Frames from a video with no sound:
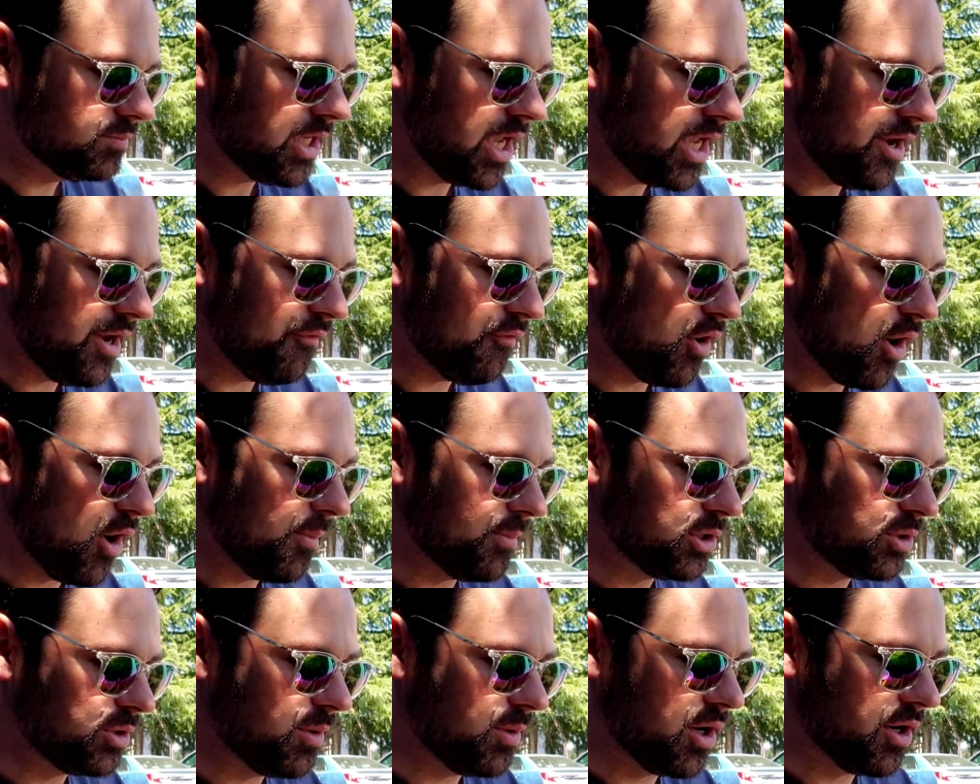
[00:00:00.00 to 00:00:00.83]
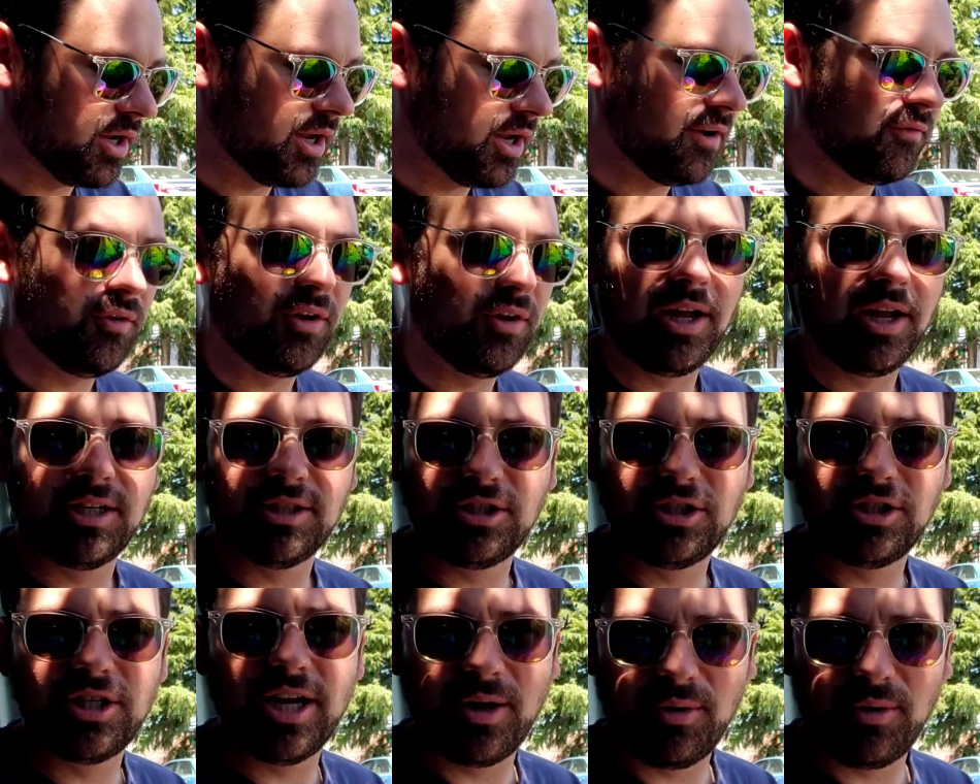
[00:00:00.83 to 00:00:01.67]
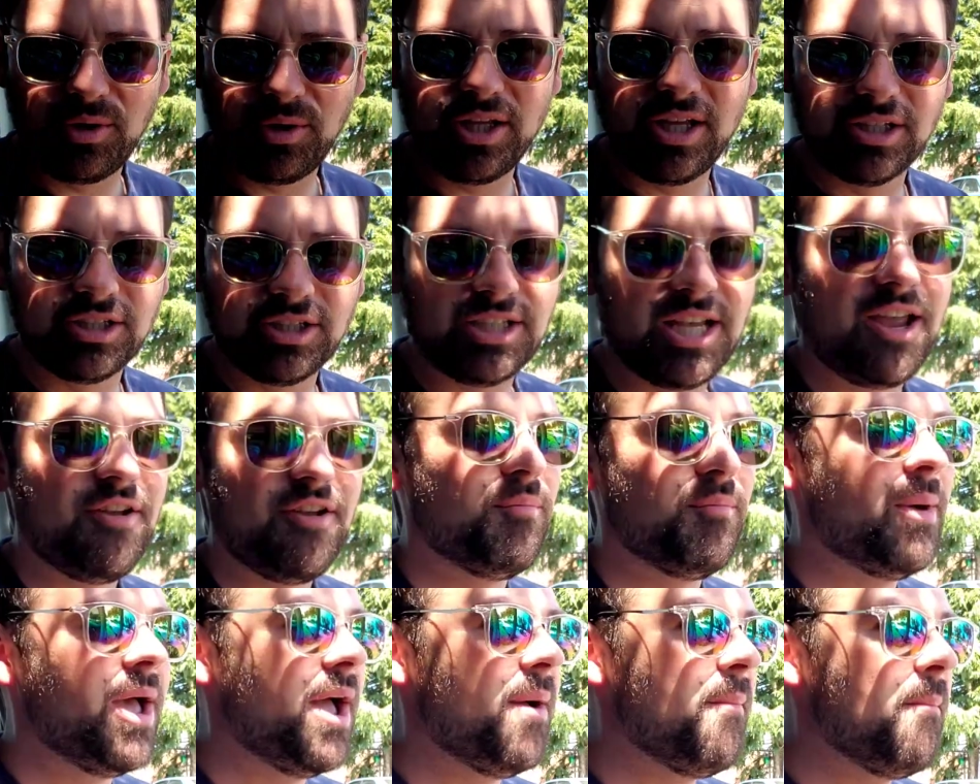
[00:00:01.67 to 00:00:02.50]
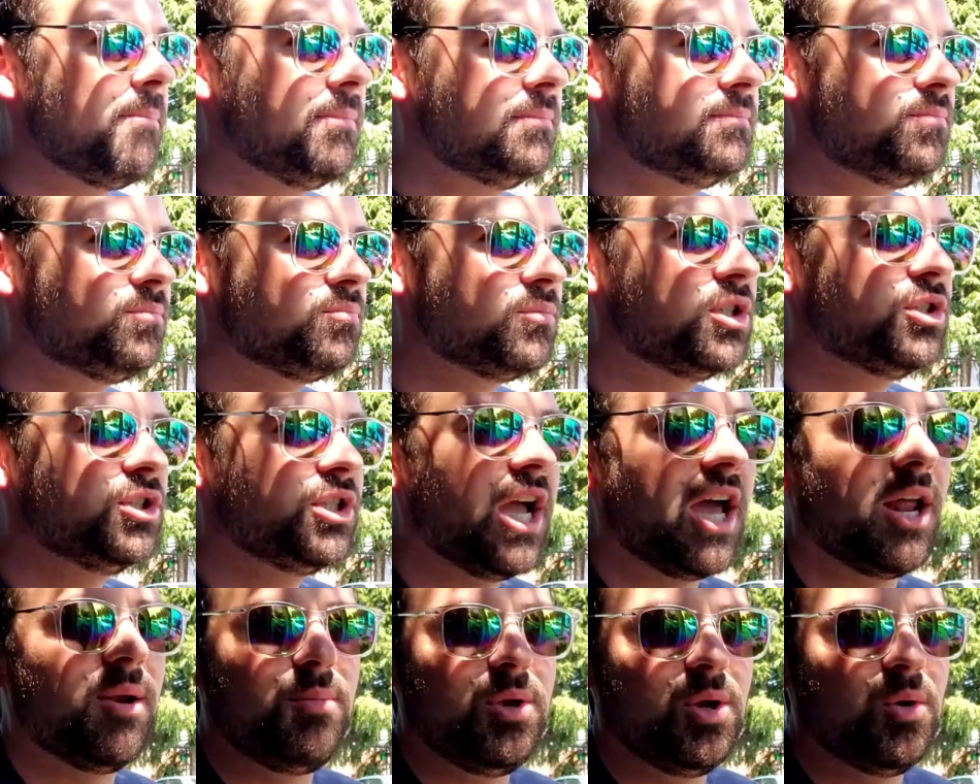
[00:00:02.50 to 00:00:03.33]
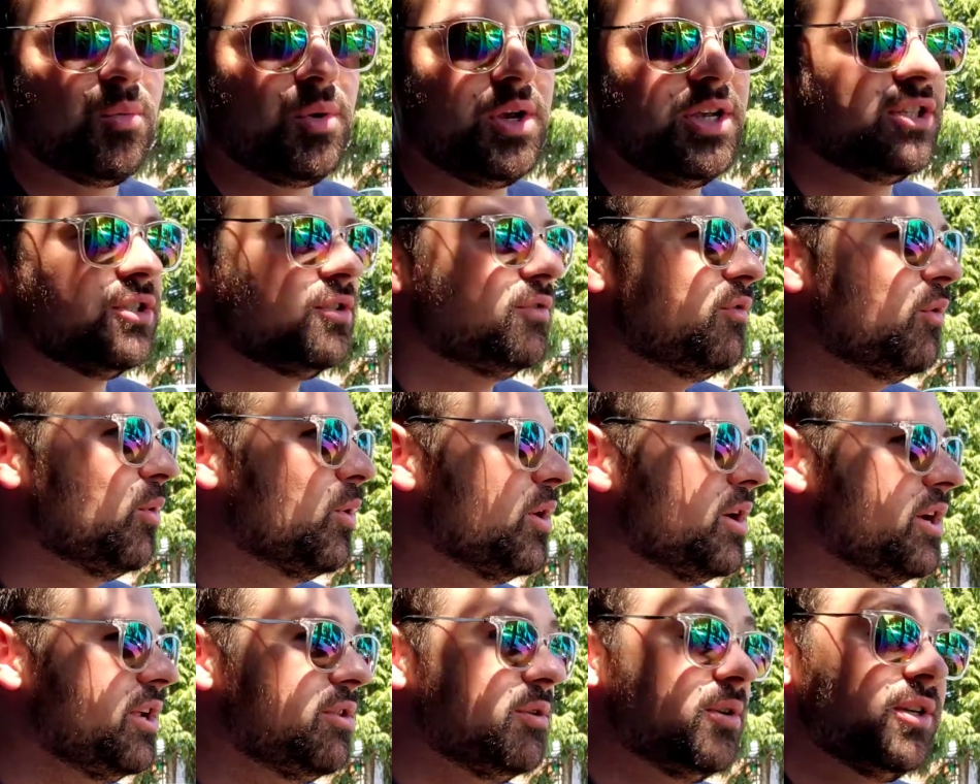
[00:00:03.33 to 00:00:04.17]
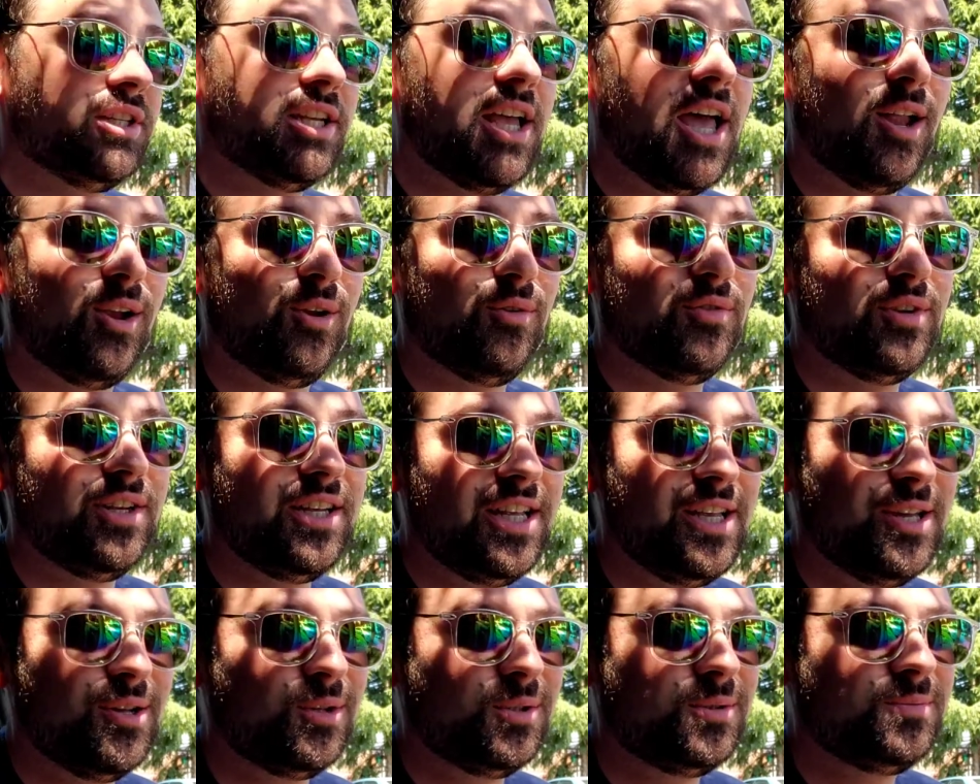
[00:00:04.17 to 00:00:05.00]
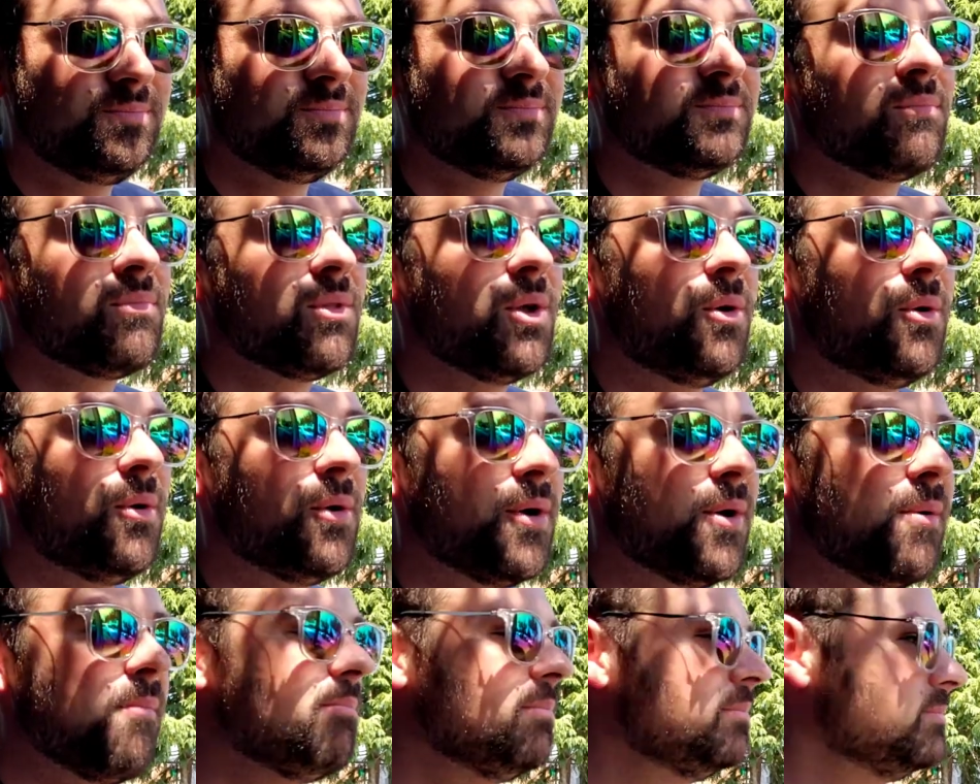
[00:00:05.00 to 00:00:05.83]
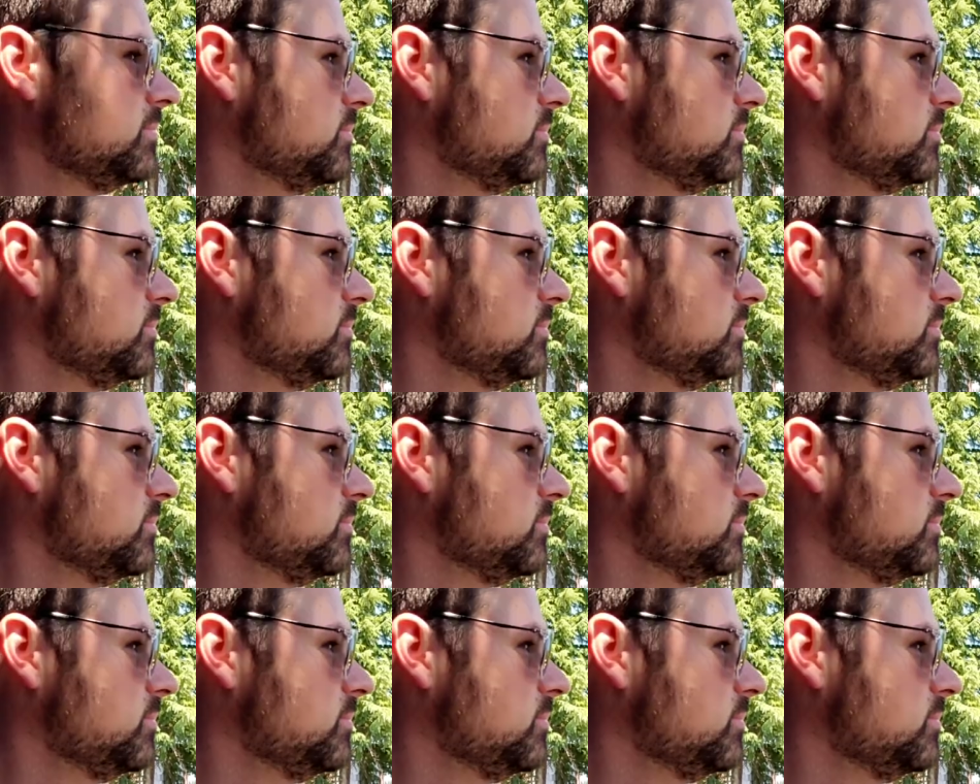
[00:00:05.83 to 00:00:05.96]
any farmer's market. I feel like it's generally a safe bet. There's got to be a reason for it. Either it's a hell of a deal or